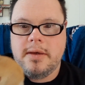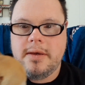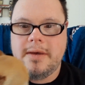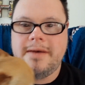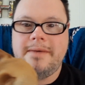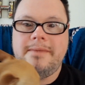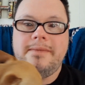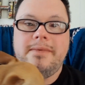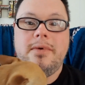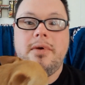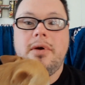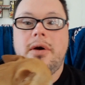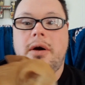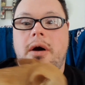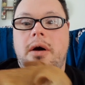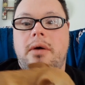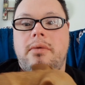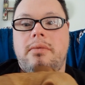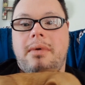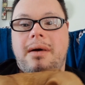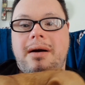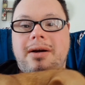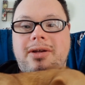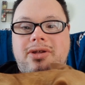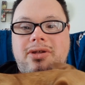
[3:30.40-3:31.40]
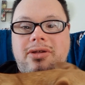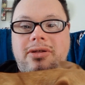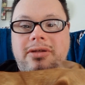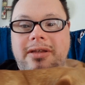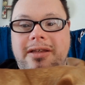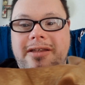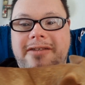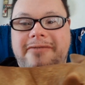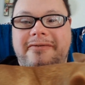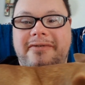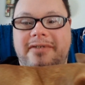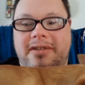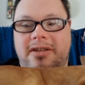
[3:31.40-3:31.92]
if you are watching
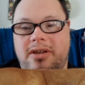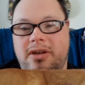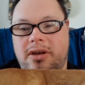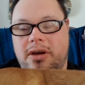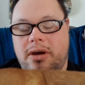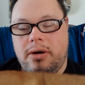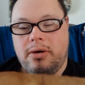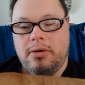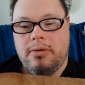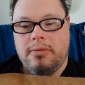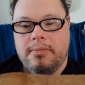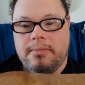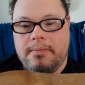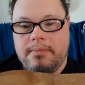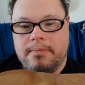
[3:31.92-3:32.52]
this video.